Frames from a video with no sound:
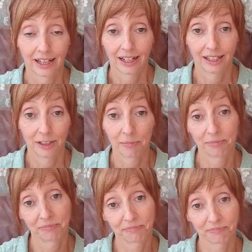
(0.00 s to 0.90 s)

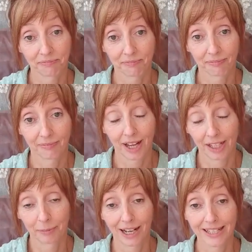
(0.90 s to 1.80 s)
And
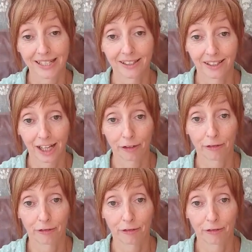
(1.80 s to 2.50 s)
I'm guessing that if